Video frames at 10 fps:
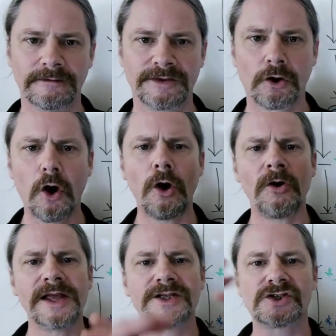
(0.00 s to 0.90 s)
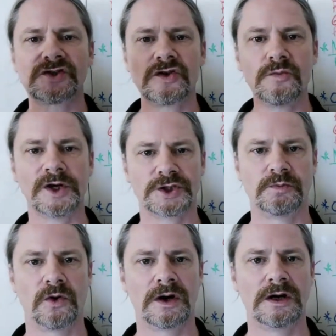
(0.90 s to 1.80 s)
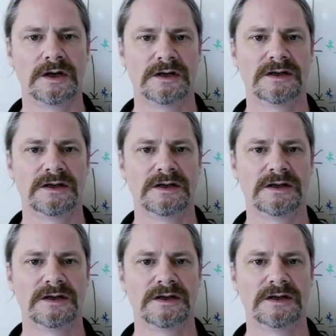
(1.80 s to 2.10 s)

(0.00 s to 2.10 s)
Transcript: They're already so much more,